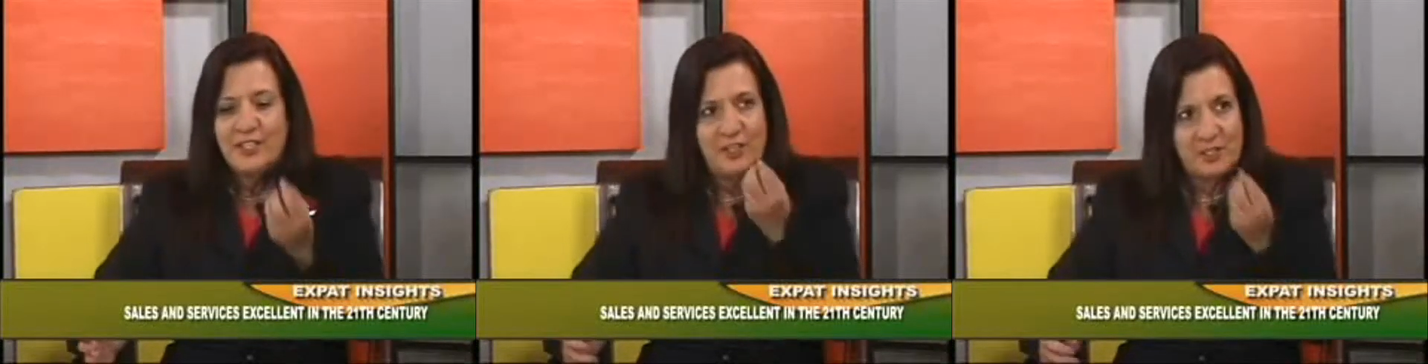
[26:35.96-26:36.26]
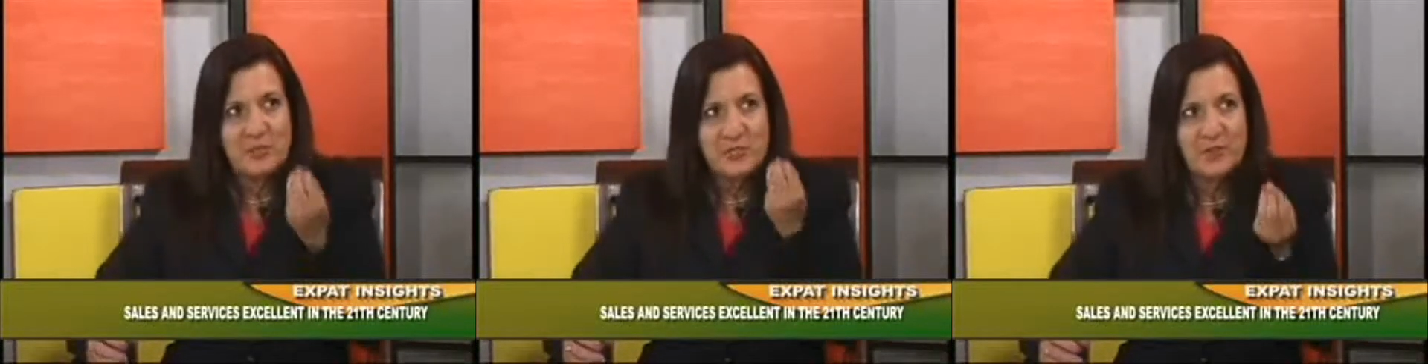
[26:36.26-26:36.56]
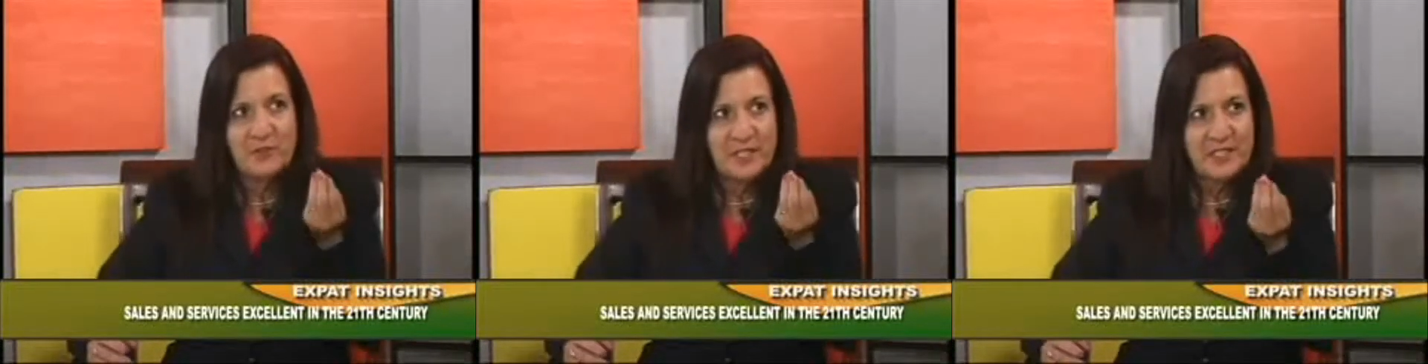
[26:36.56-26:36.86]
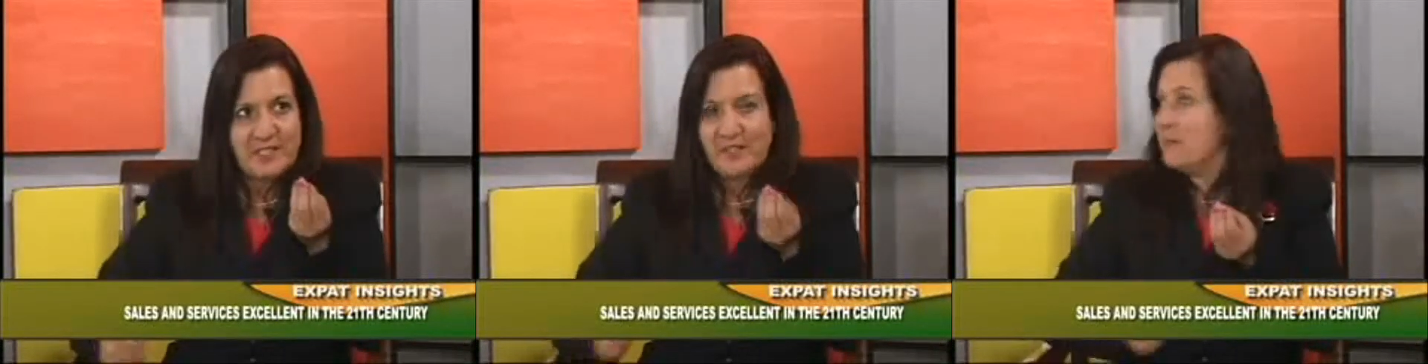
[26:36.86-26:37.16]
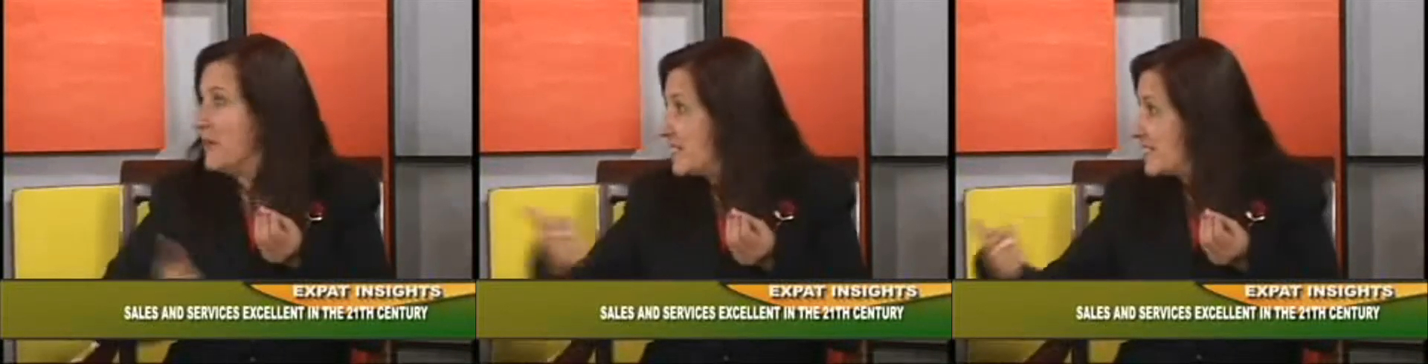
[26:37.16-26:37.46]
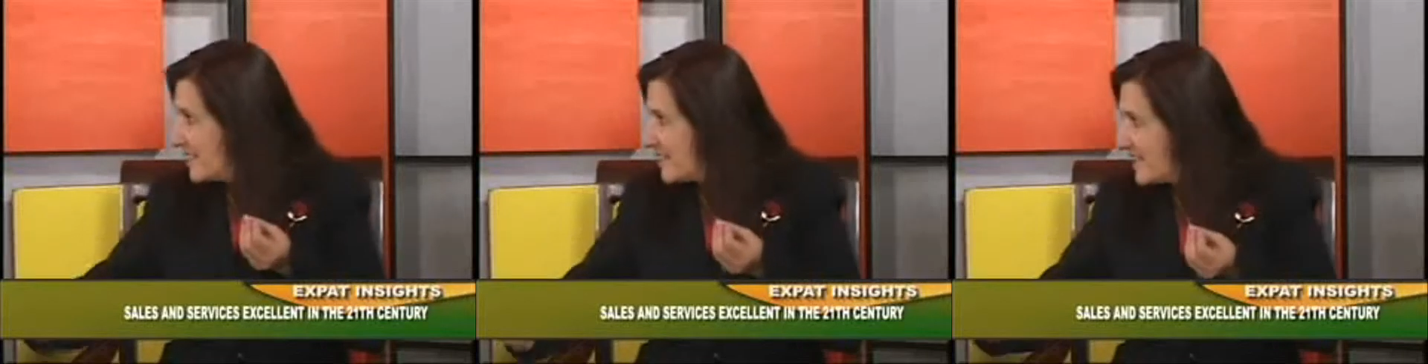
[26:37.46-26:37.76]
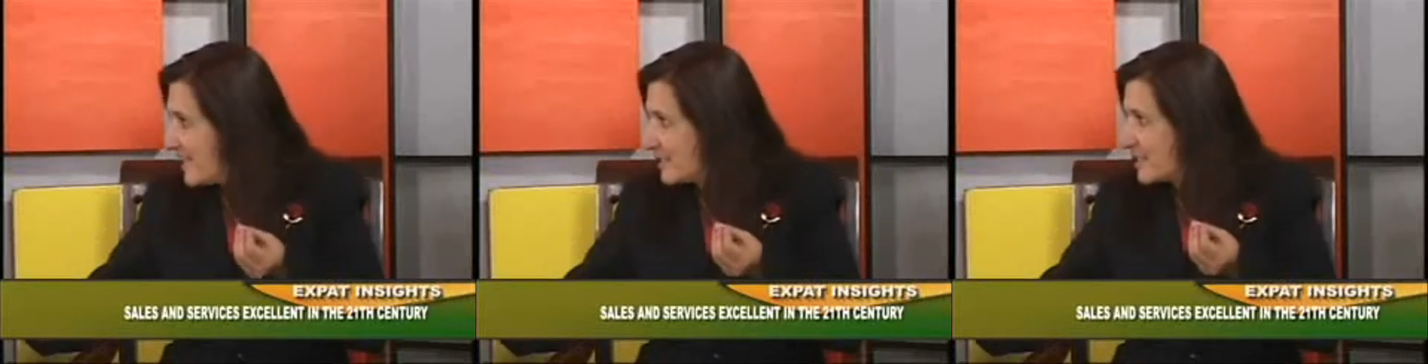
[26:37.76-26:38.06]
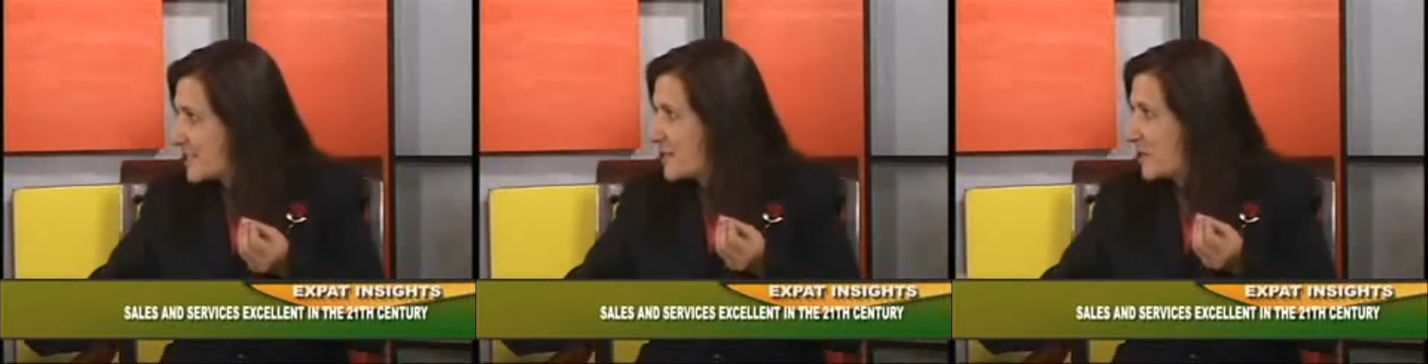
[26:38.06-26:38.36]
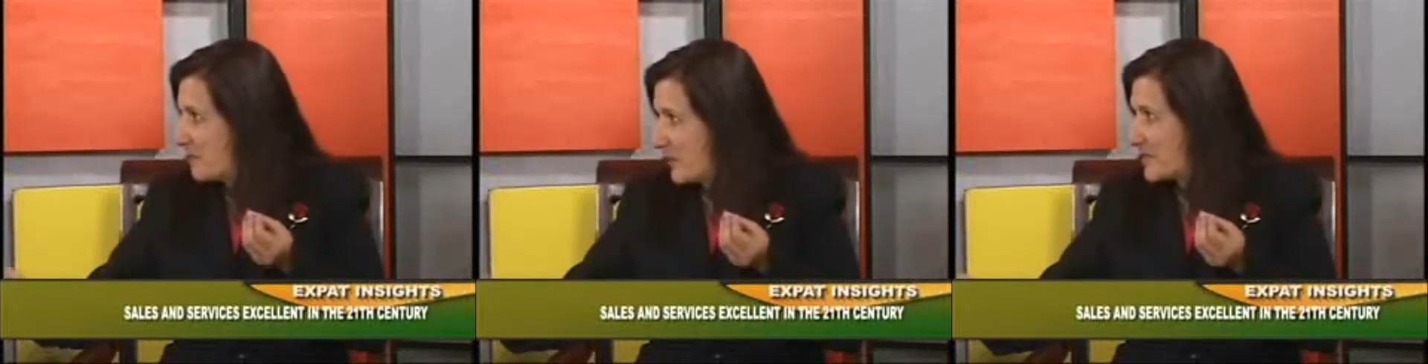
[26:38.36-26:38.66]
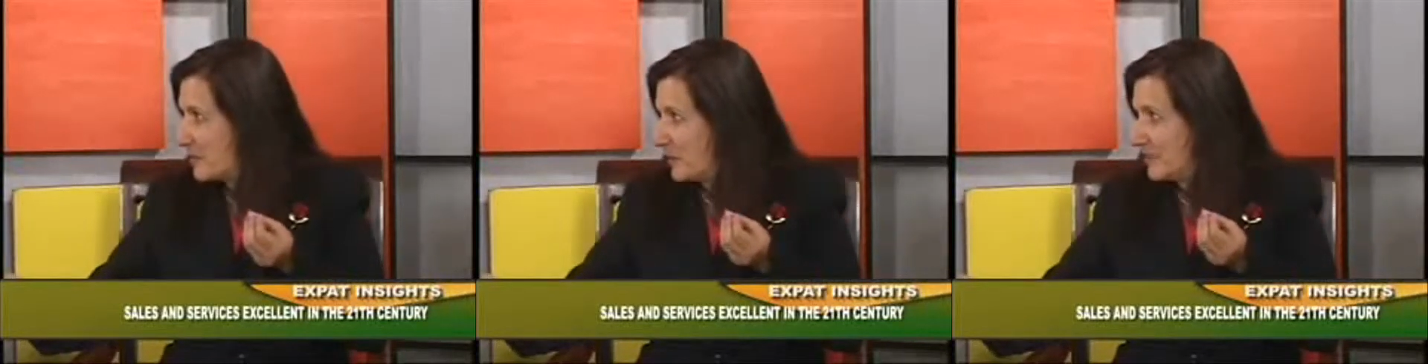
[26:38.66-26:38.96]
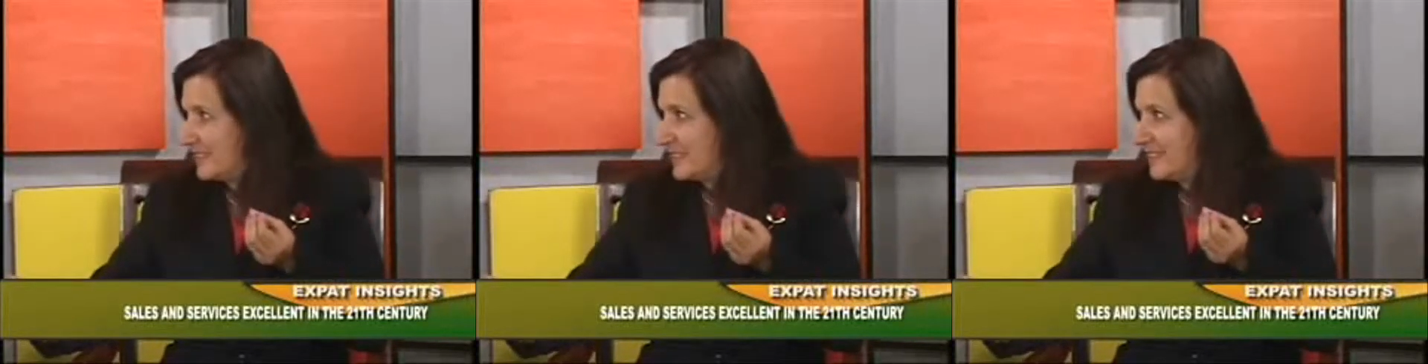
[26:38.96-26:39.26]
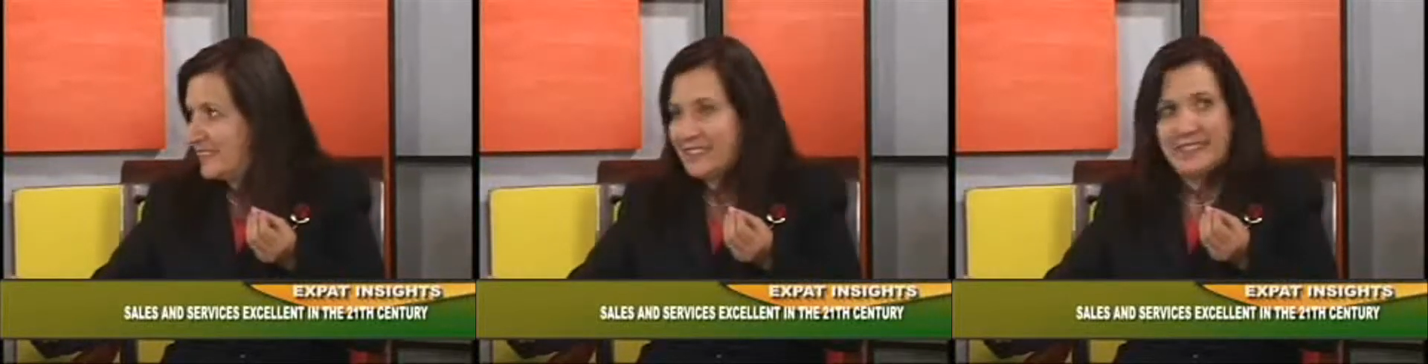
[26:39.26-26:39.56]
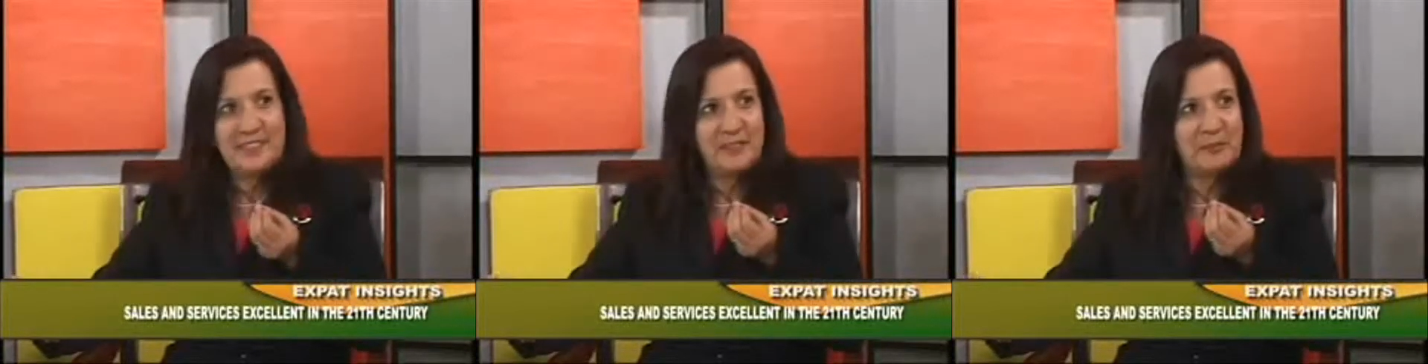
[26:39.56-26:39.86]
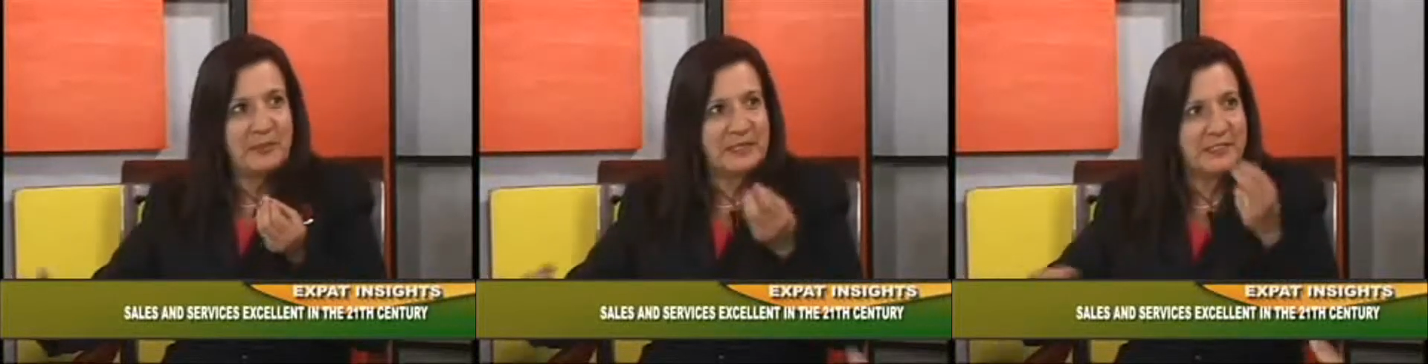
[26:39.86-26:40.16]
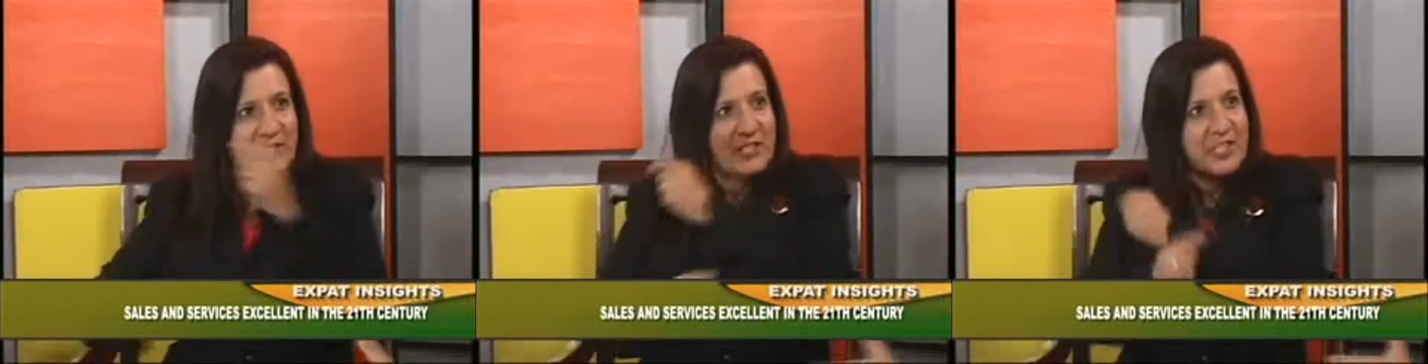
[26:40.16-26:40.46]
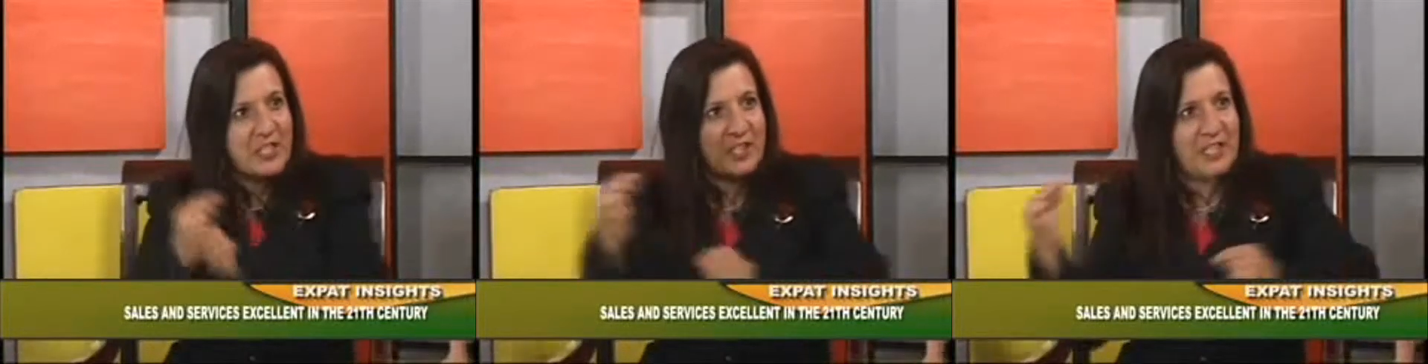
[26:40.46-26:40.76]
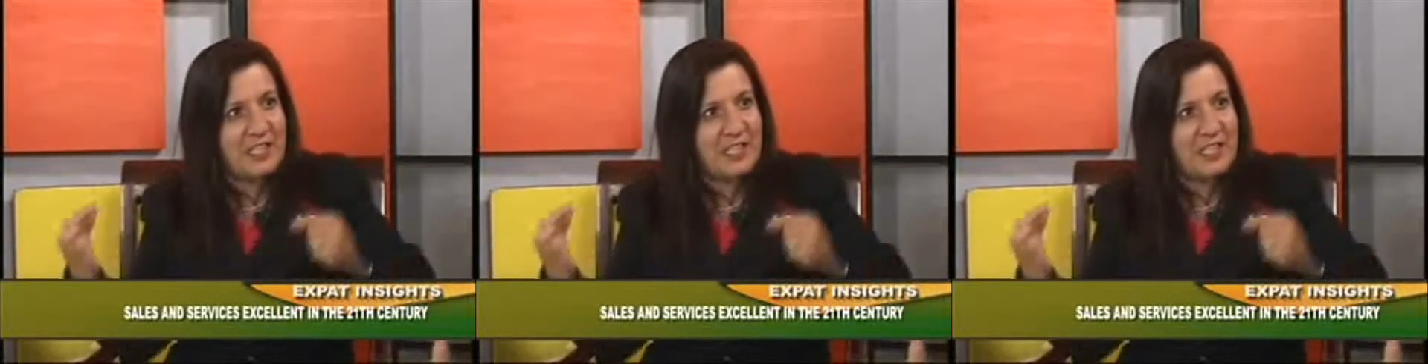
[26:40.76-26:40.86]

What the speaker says: Customer service makes sales possible. But there's such